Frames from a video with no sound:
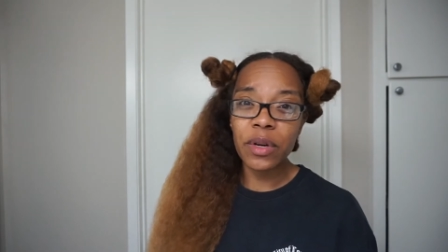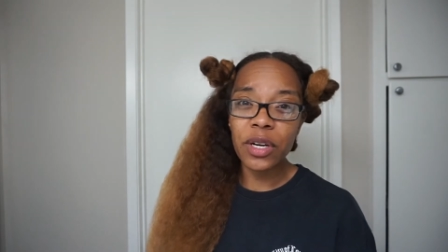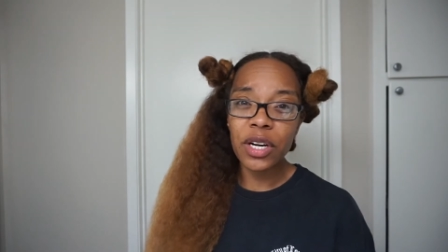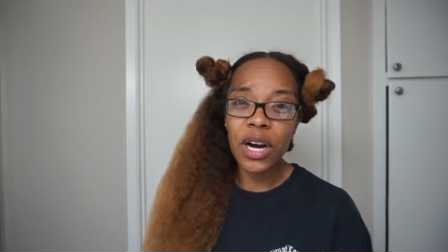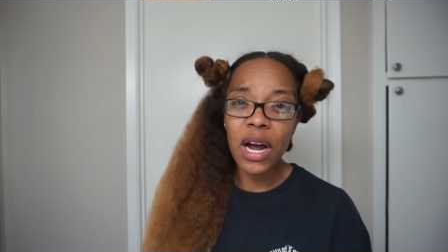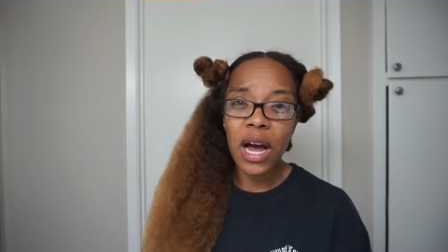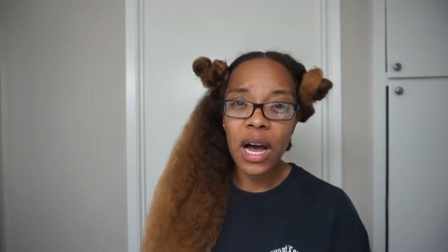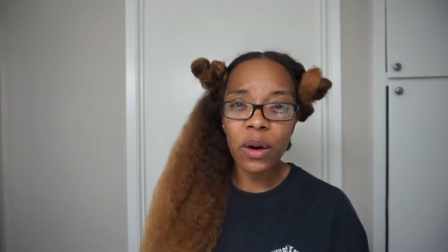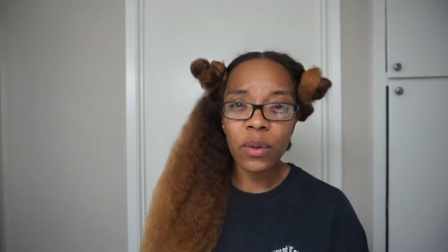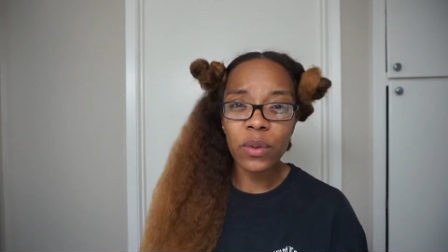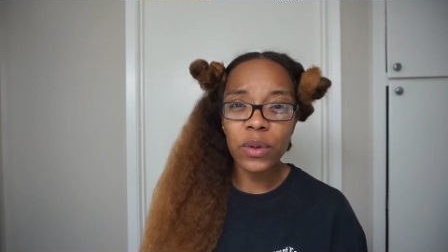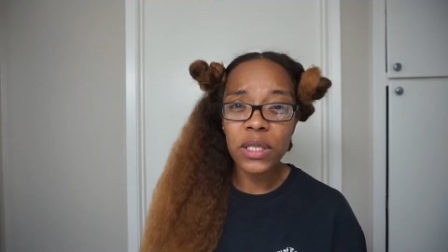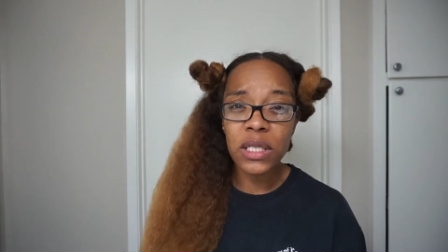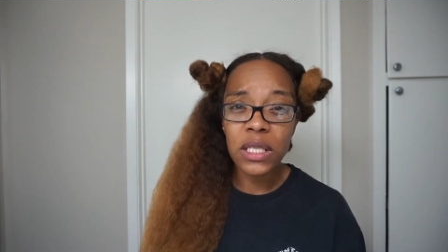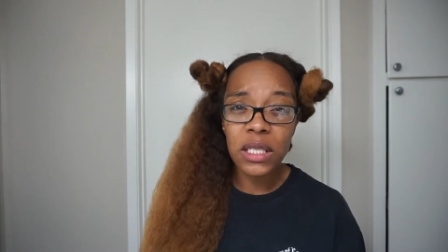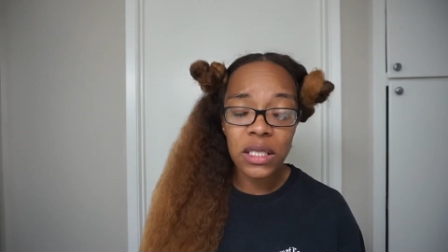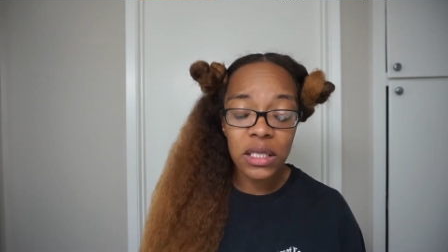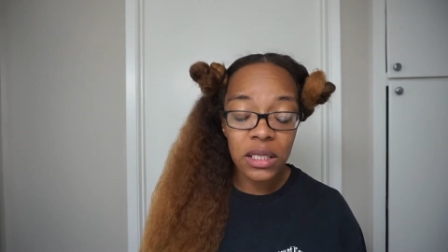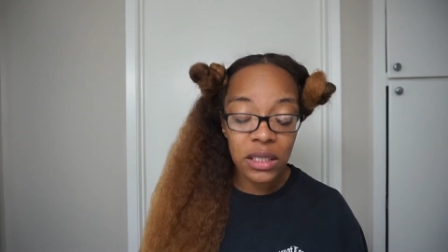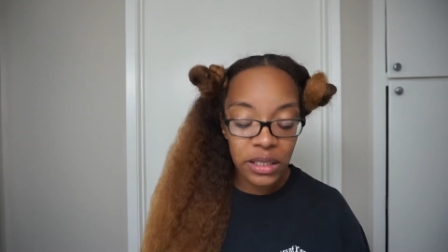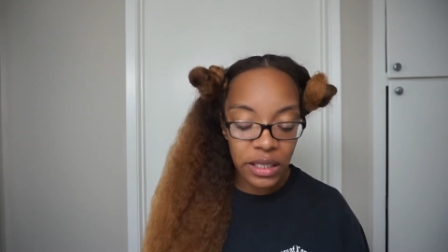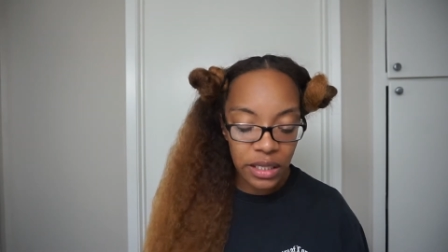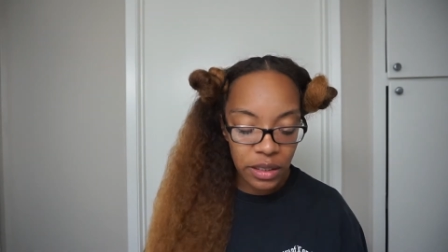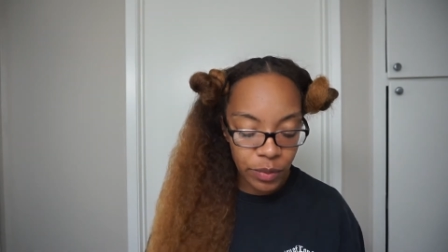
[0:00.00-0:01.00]
I was
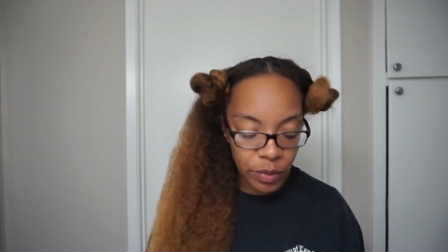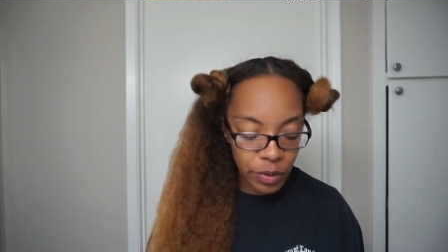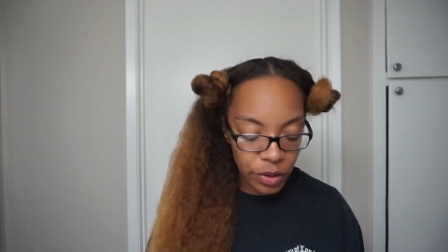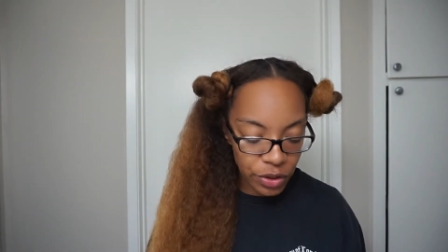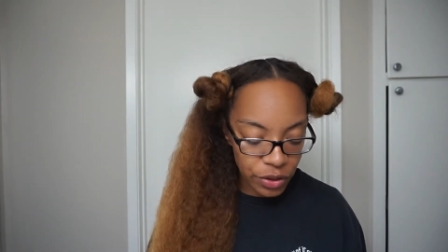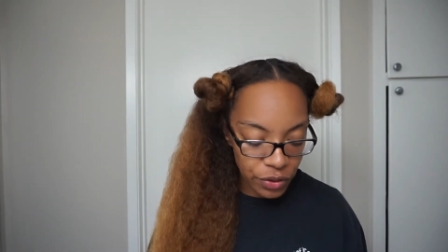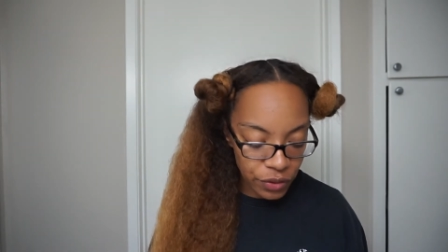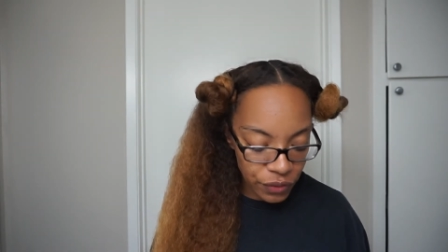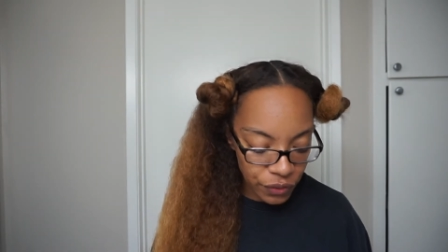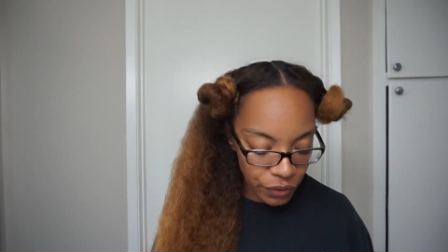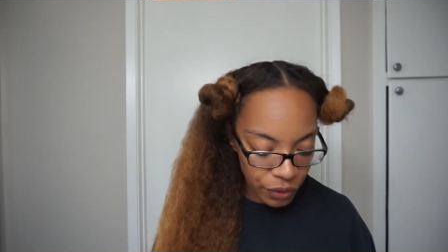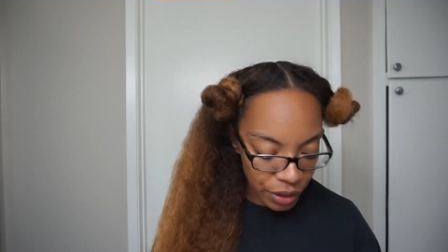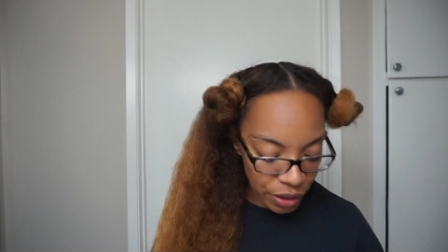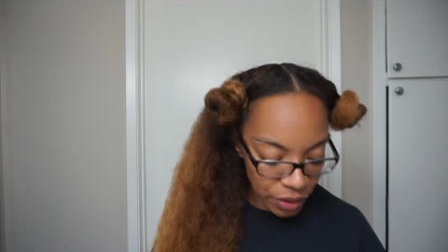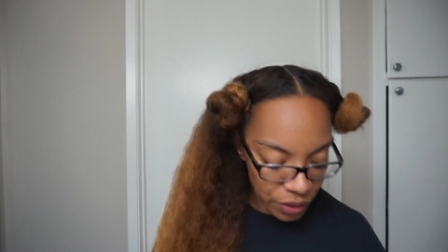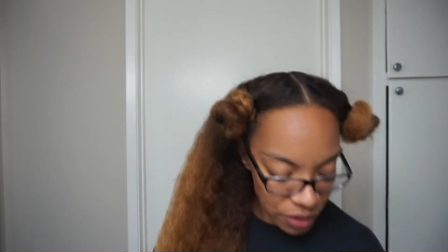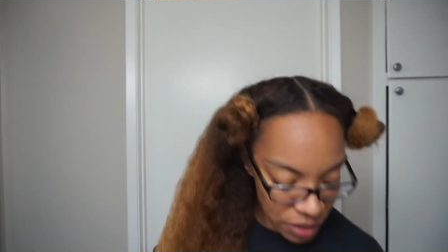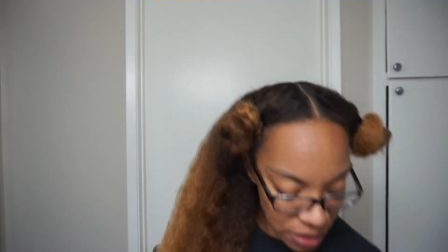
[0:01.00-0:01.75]
in labor for, I would